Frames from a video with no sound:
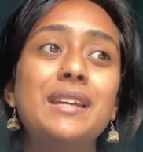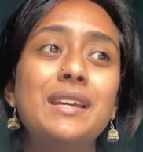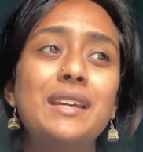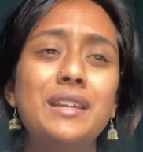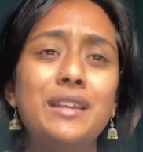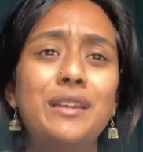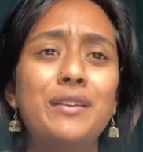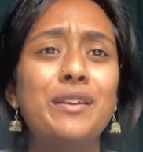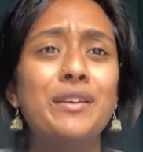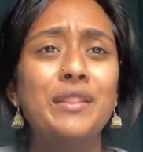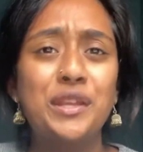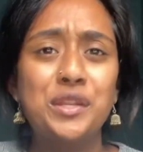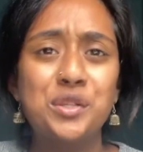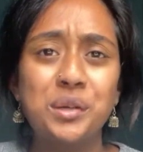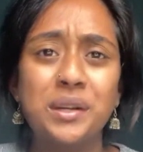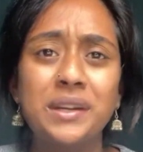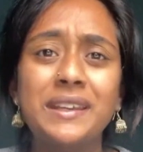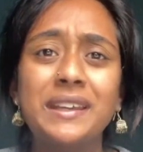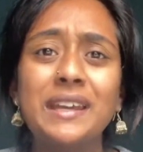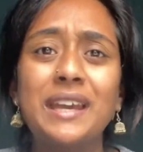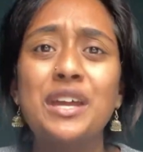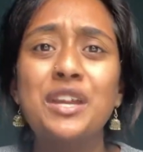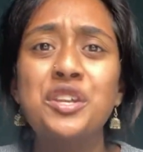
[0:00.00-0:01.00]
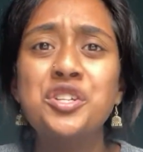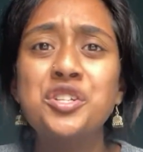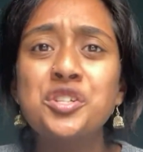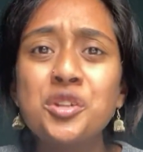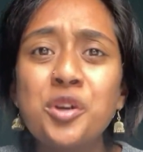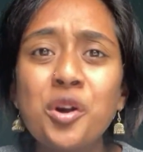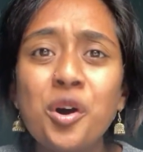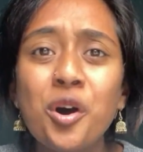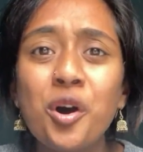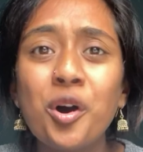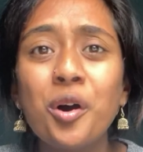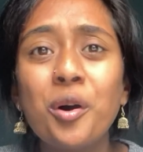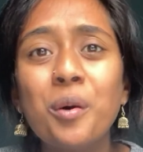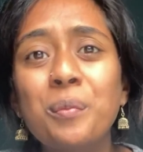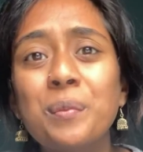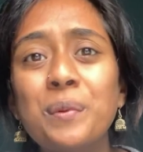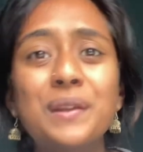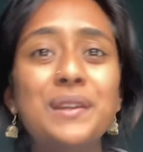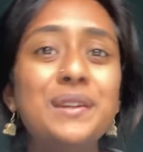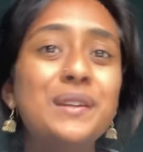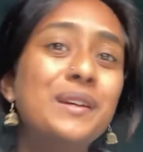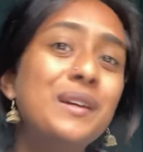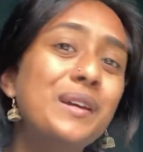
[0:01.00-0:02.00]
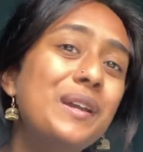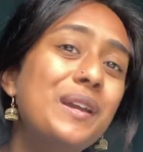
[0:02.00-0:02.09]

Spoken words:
you know, they're trying to get a job and,